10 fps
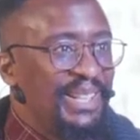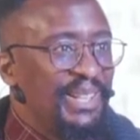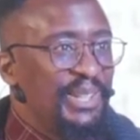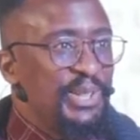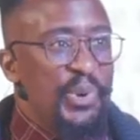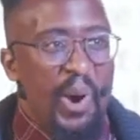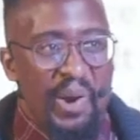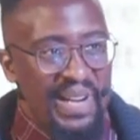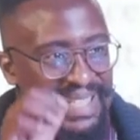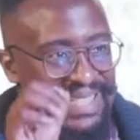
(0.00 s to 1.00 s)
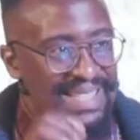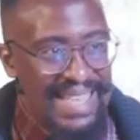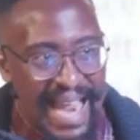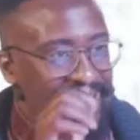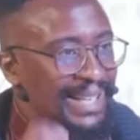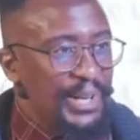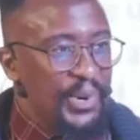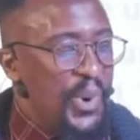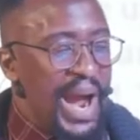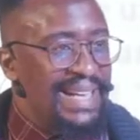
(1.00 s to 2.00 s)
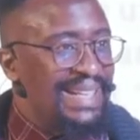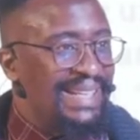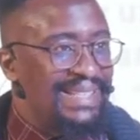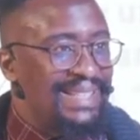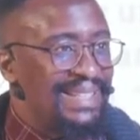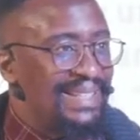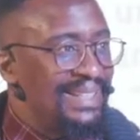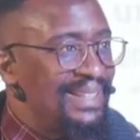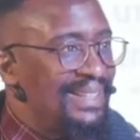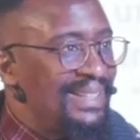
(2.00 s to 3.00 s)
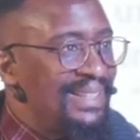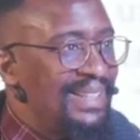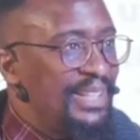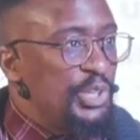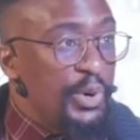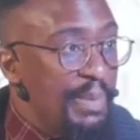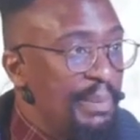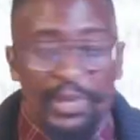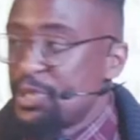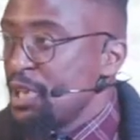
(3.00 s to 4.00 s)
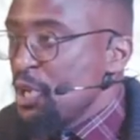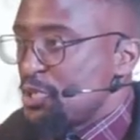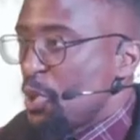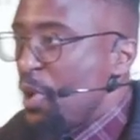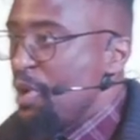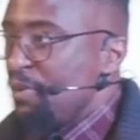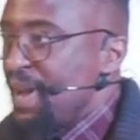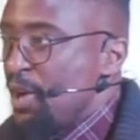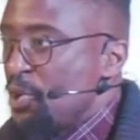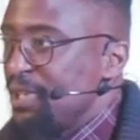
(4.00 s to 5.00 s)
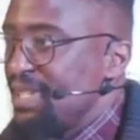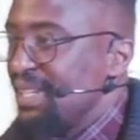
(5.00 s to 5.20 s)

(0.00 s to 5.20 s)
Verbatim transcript: You are exactly who I need. You remember the story of Ehud?